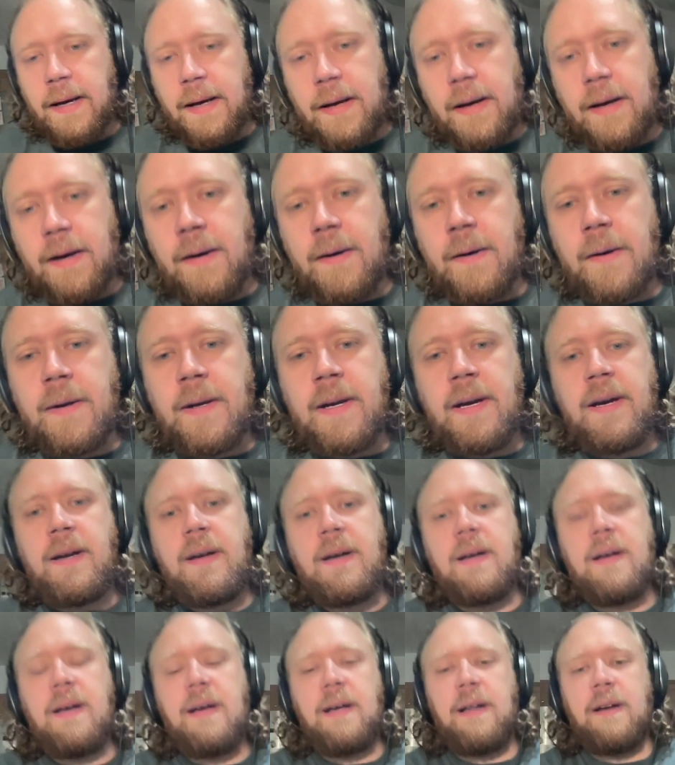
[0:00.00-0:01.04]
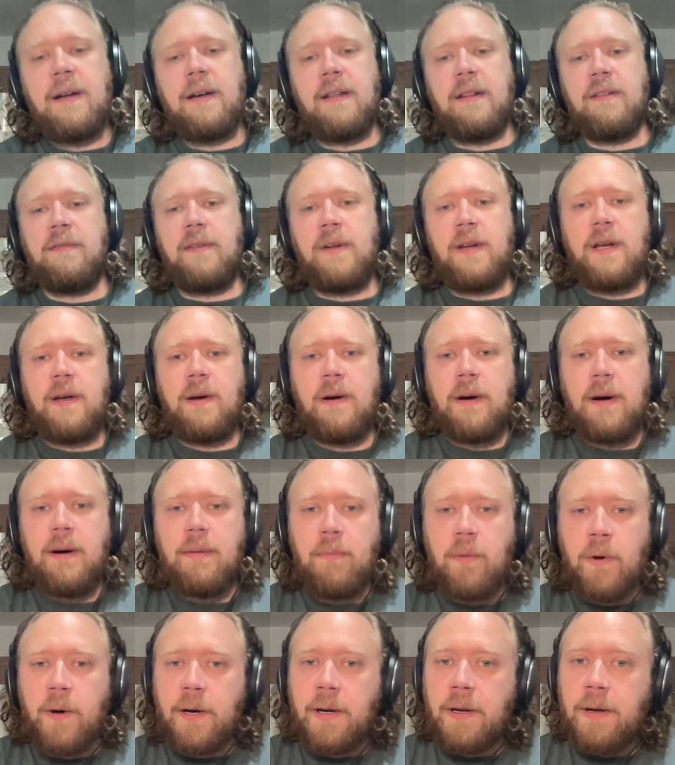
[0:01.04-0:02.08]
Okay, and the video I'm
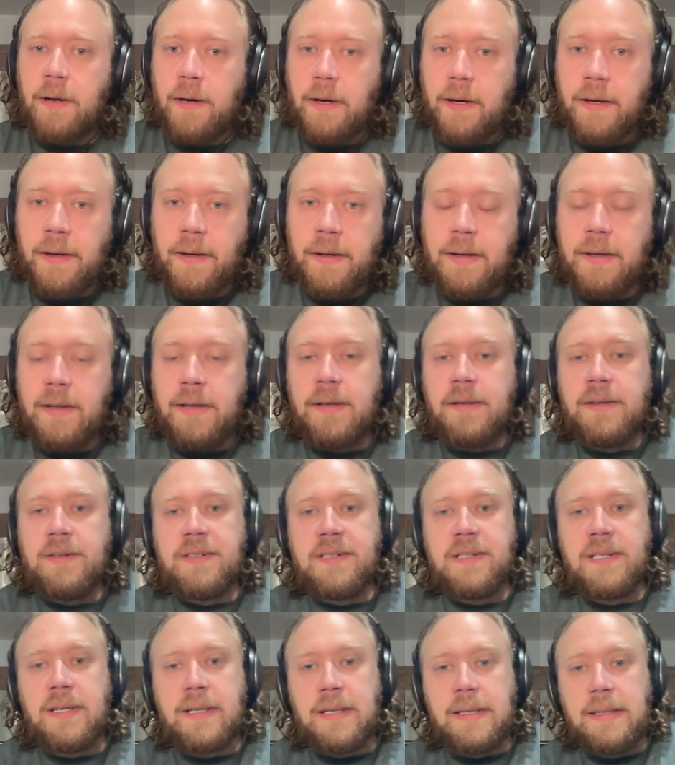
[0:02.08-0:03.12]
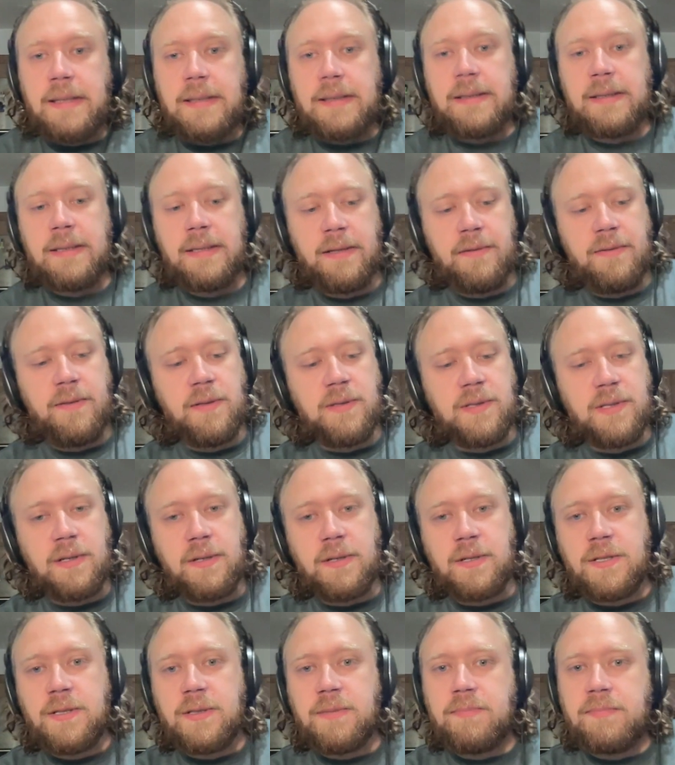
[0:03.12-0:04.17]
working on is, if you
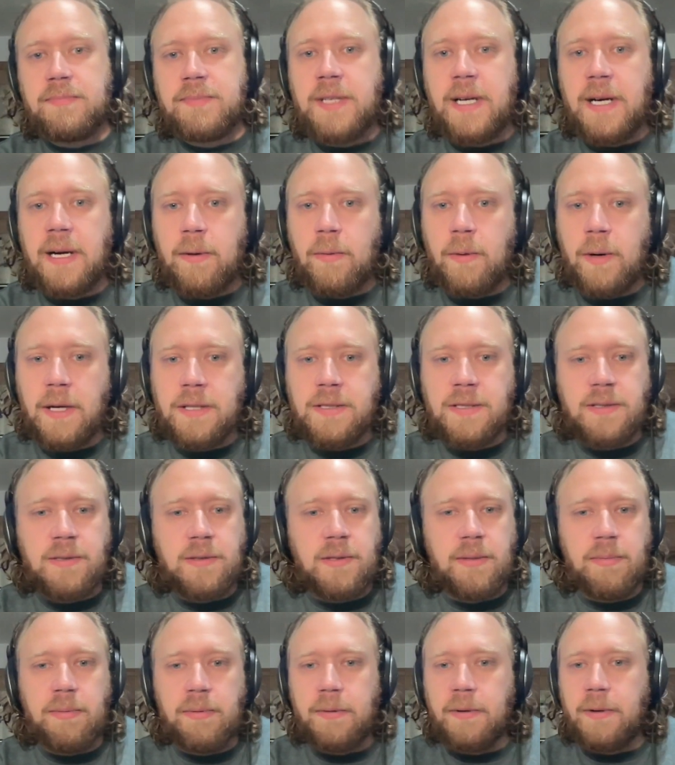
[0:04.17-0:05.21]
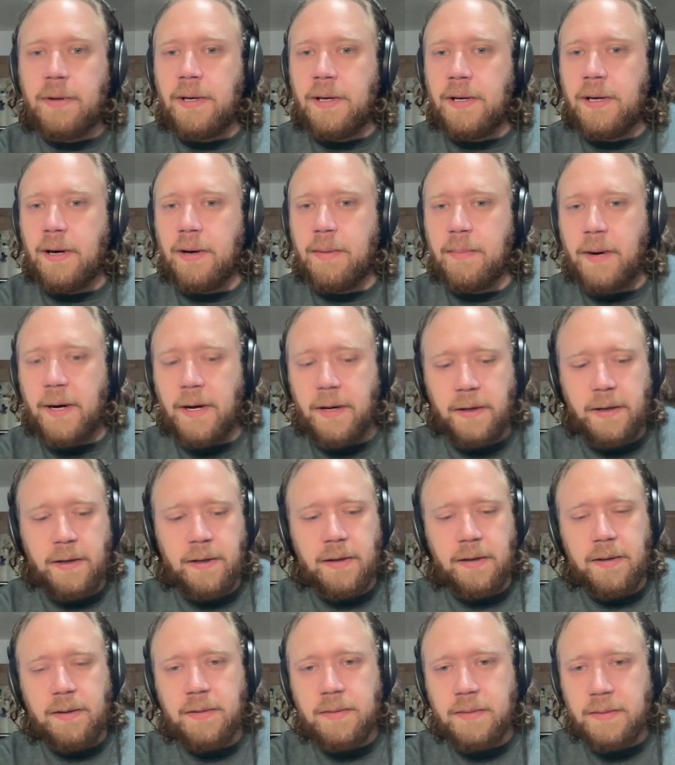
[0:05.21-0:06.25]
search Doc Watson Cripple Creek
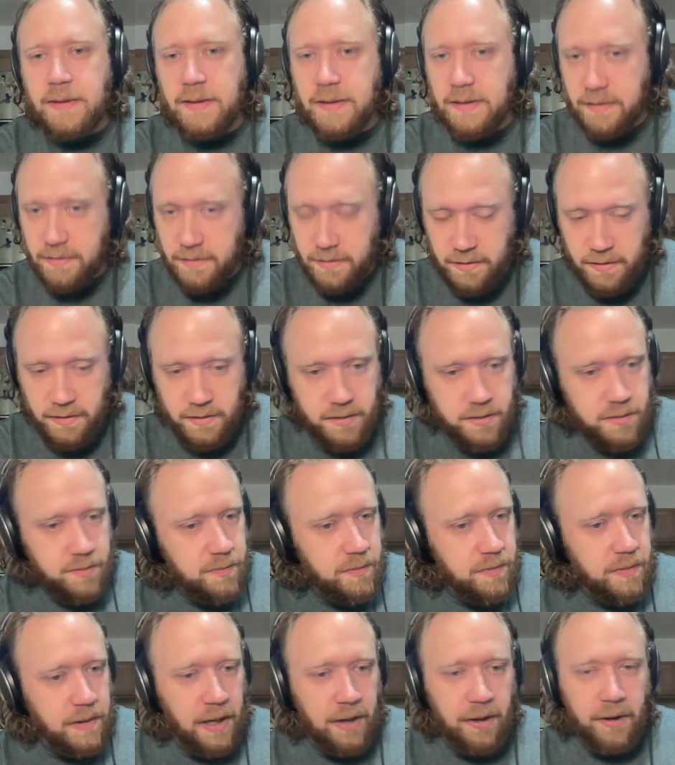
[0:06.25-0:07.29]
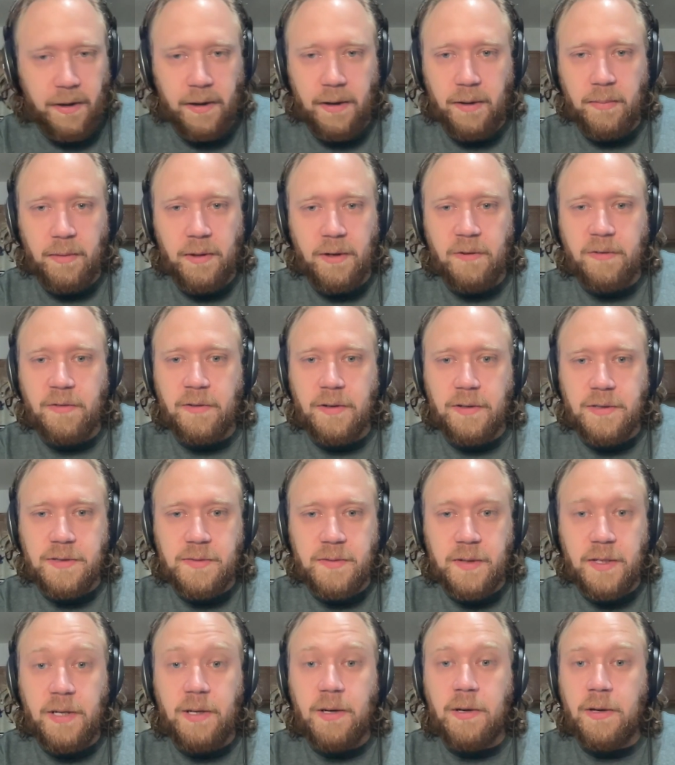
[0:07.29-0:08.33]
Harmonica, it's probably going to be the first
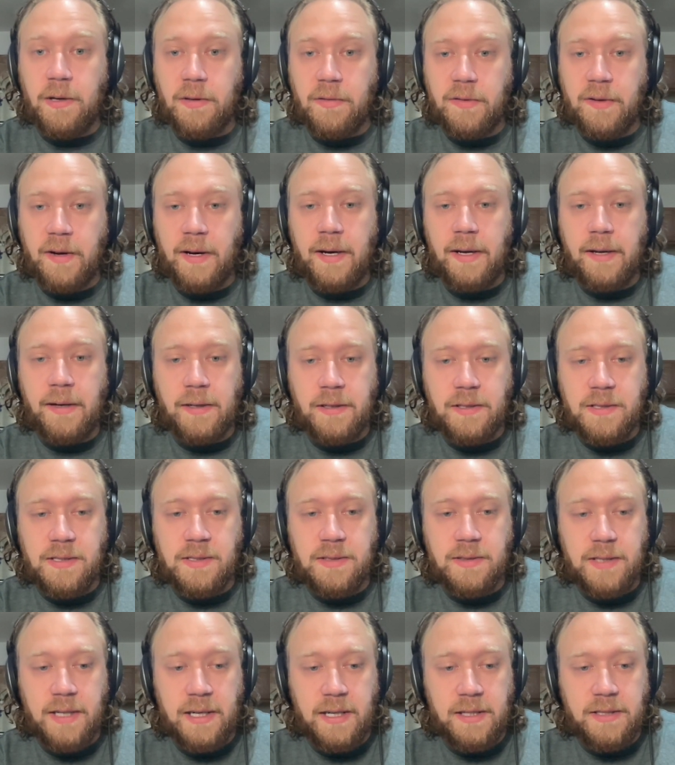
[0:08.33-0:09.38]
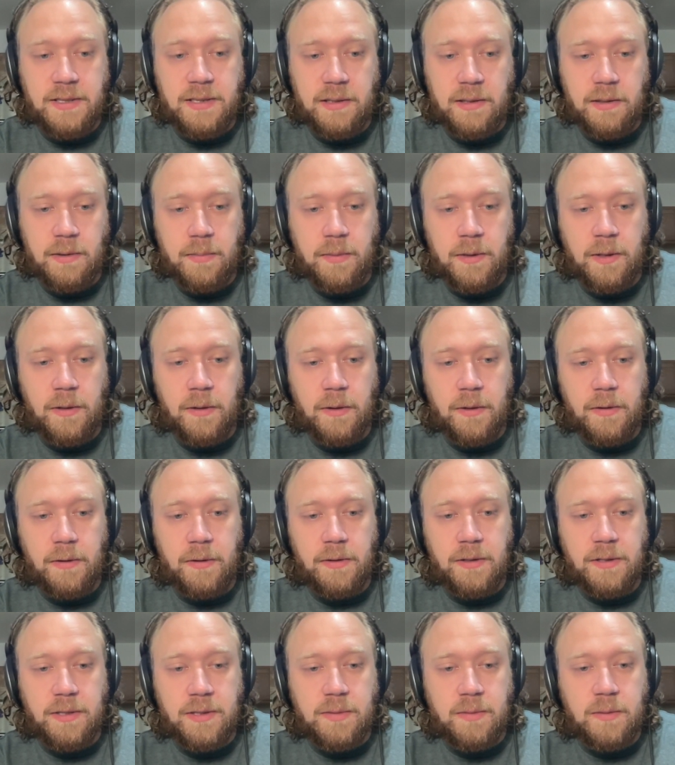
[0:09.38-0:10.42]
video you find. Doc's a little bit older
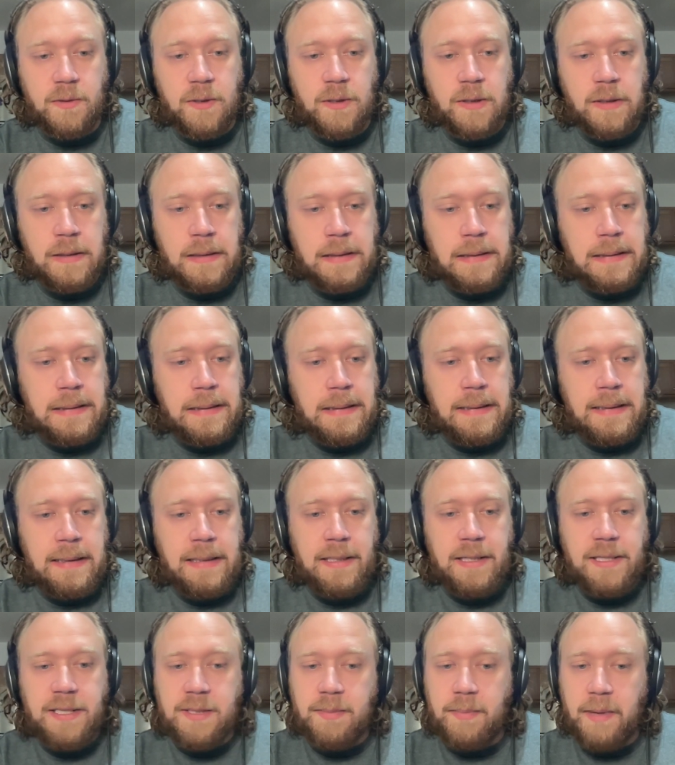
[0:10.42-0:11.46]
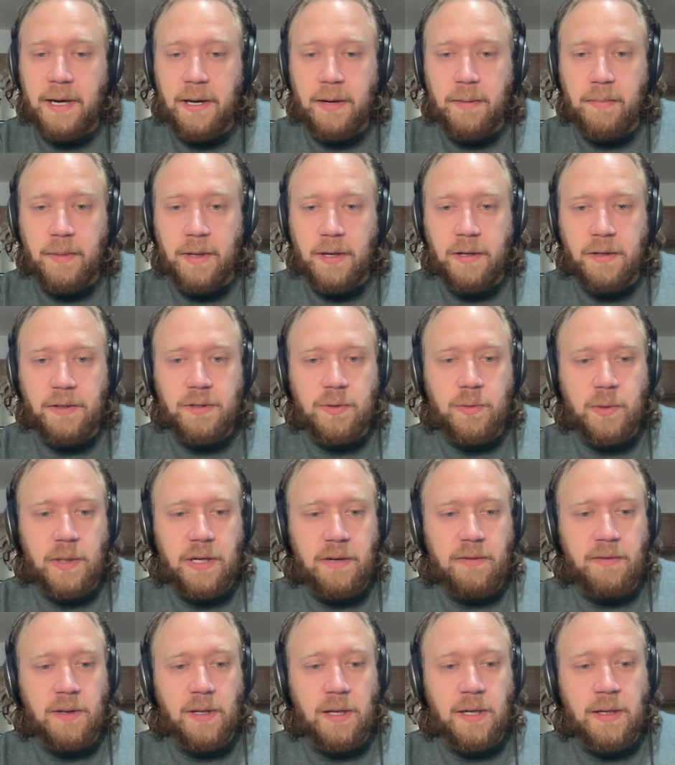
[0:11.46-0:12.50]
in this one. It's about
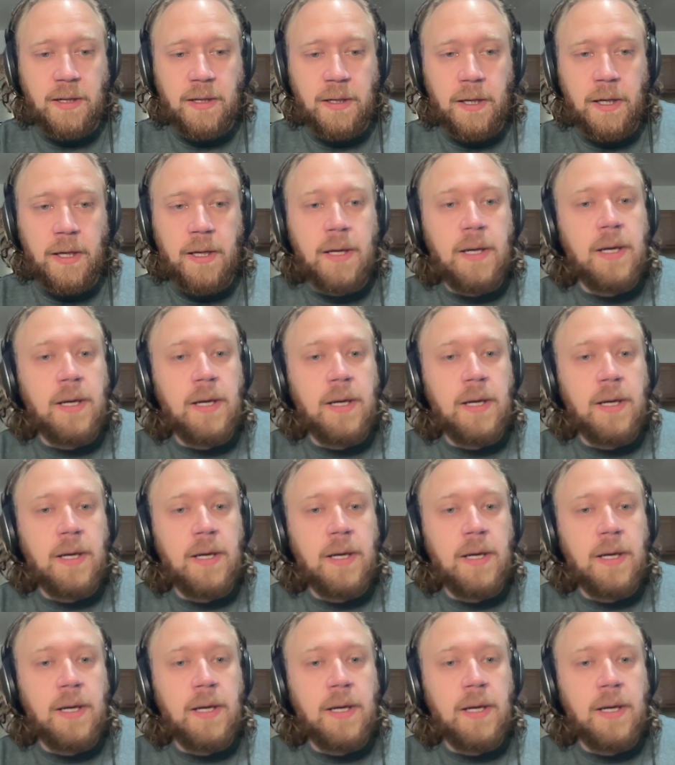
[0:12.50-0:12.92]
1:12 long.